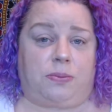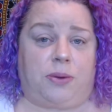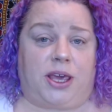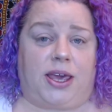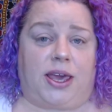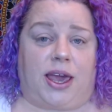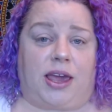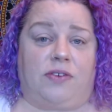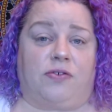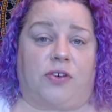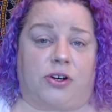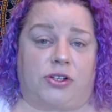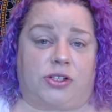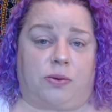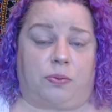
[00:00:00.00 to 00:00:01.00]
be a
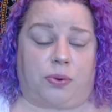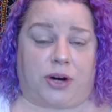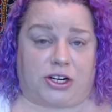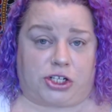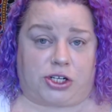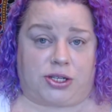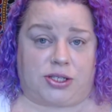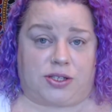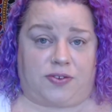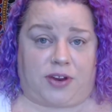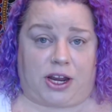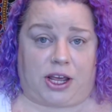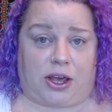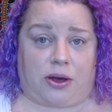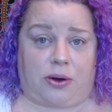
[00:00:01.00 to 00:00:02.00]
first impressions
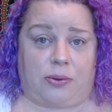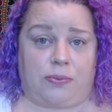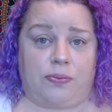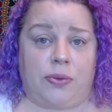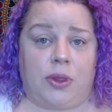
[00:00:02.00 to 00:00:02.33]
video.